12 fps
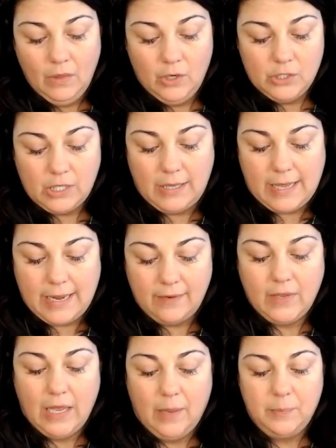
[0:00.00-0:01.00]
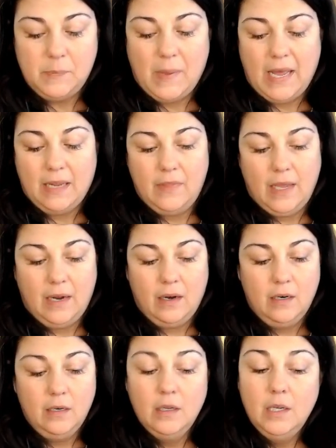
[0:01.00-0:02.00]
There's a lot of cups back
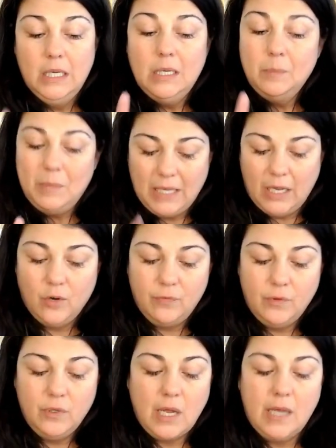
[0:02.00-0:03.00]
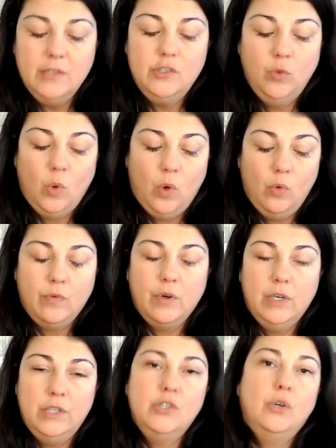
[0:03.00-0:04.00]
there. Be careful not to
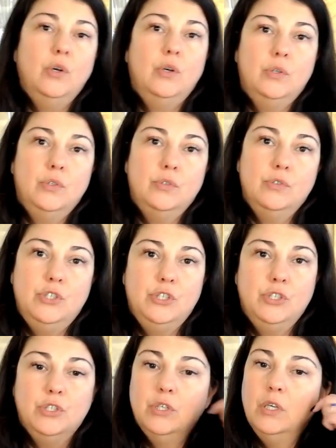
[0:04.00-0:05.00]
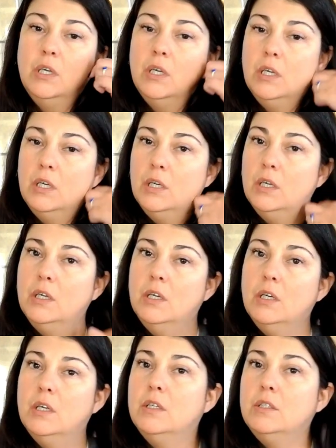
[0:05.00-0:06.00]
overindulge,
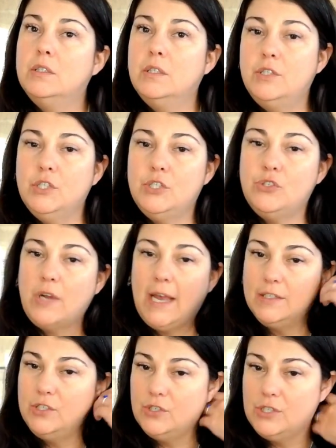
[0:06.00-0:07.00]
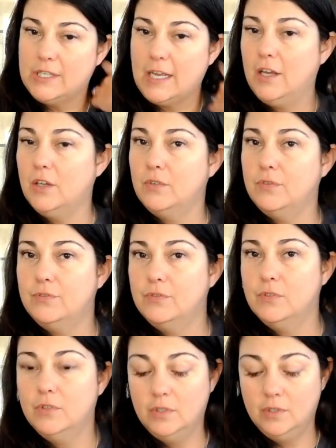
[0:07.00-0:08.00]
to distract yourself
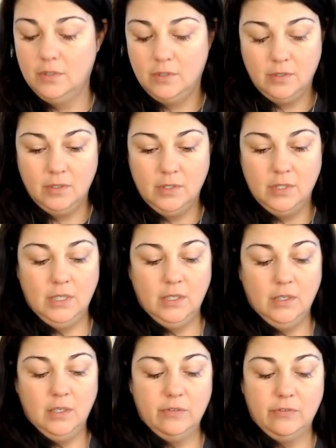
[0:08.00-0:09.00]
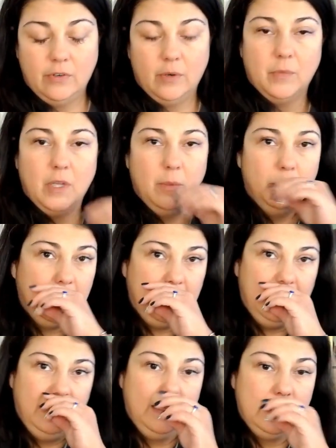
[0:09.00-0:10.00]
from
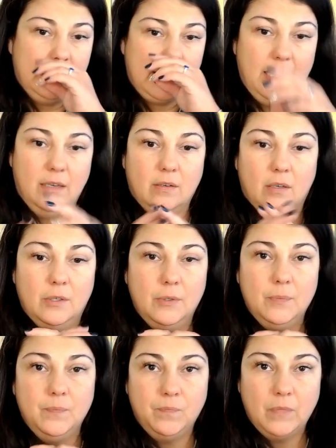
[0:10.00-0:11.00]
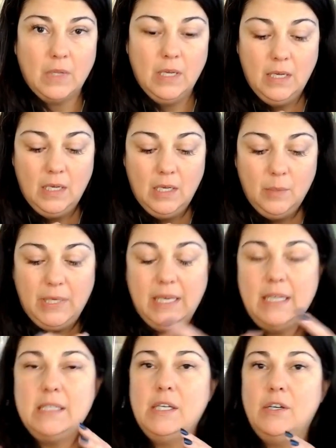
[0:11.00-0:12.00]
completing the cycle
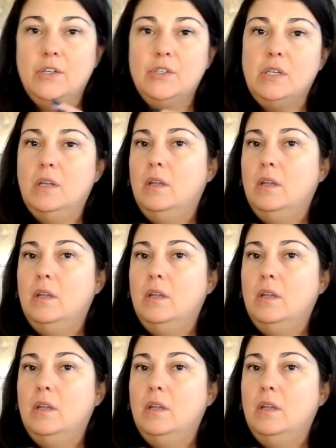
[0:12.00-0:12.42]
because there's